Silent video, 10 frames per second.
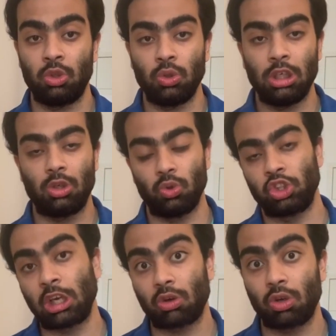you need to
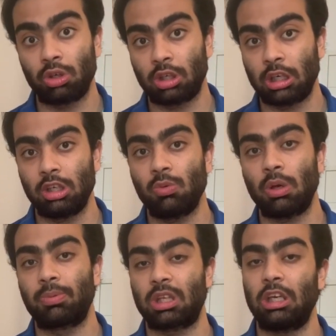check on career
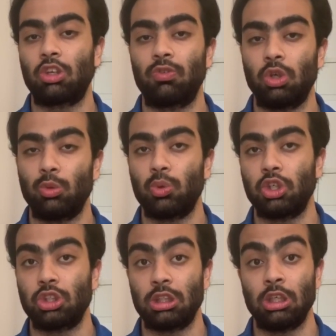websites of
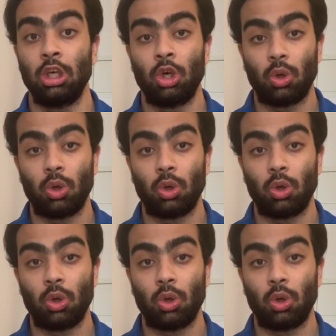university.